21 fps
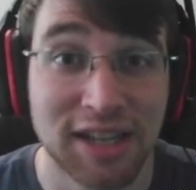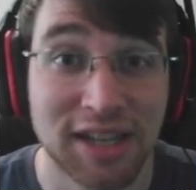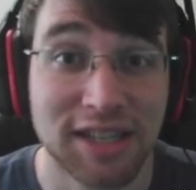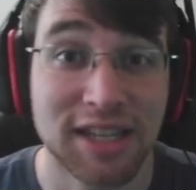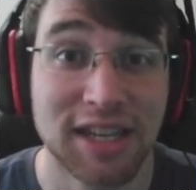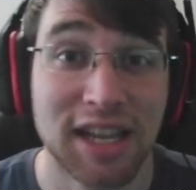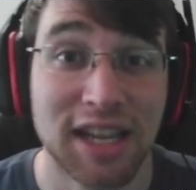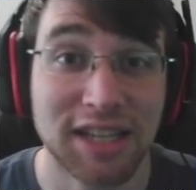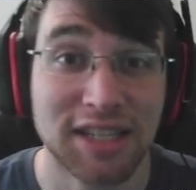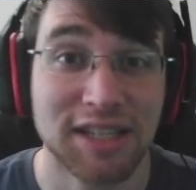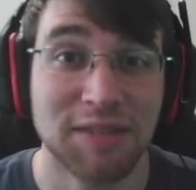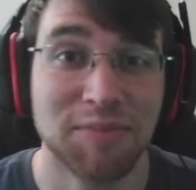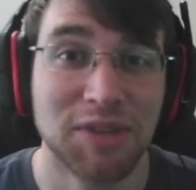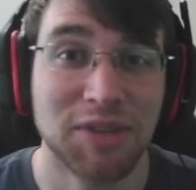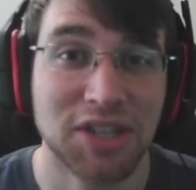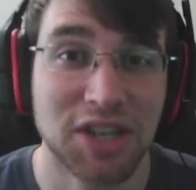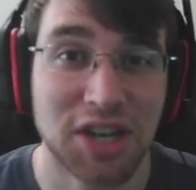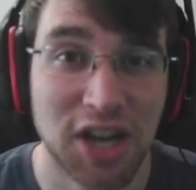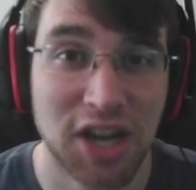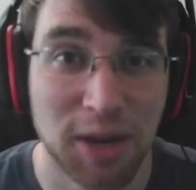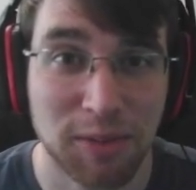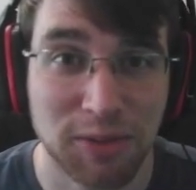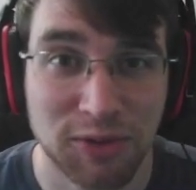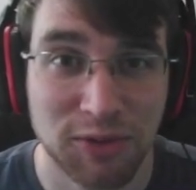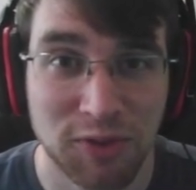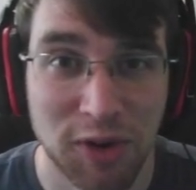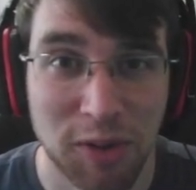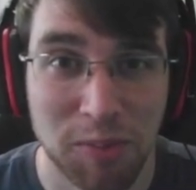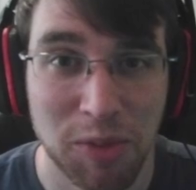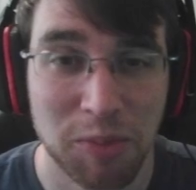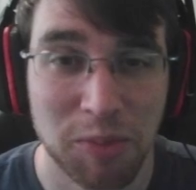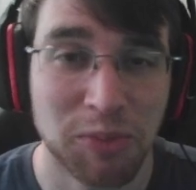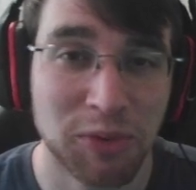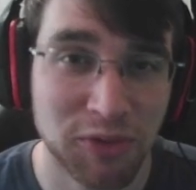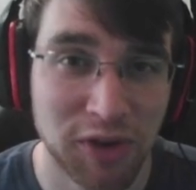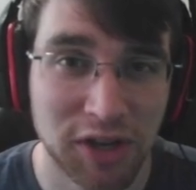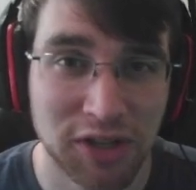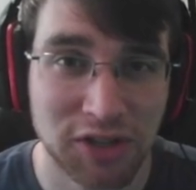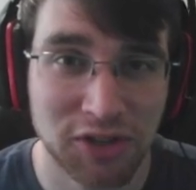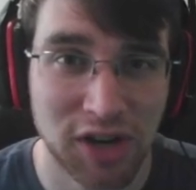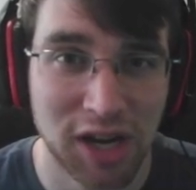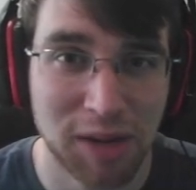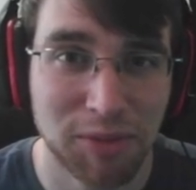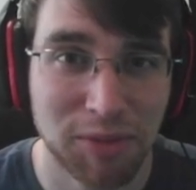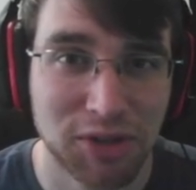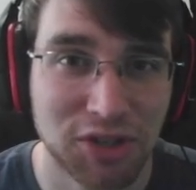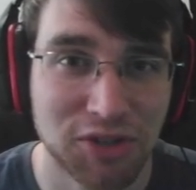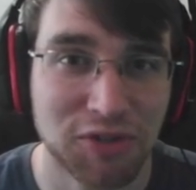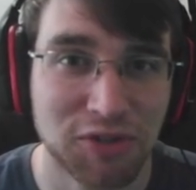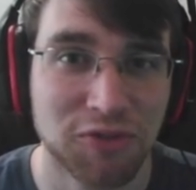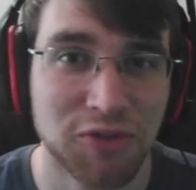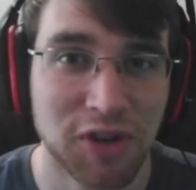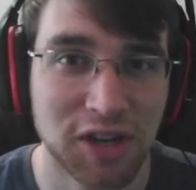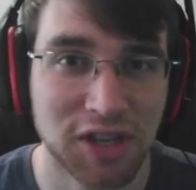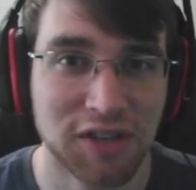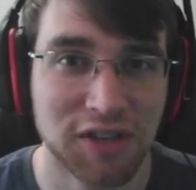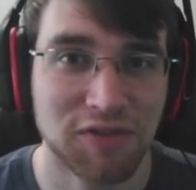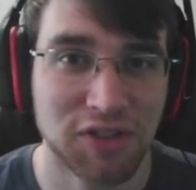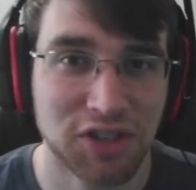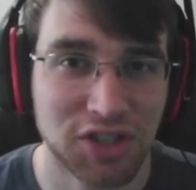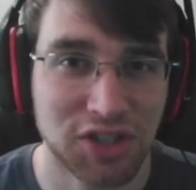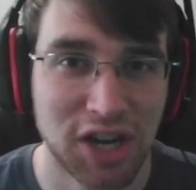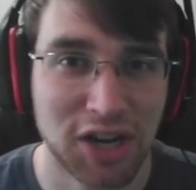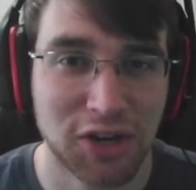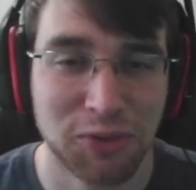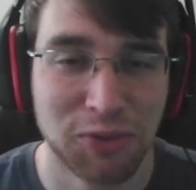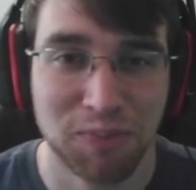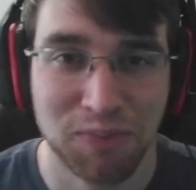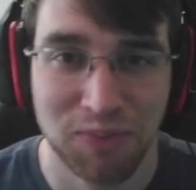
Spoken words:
Today's submission comes from Prof Amateur, friend of the channel,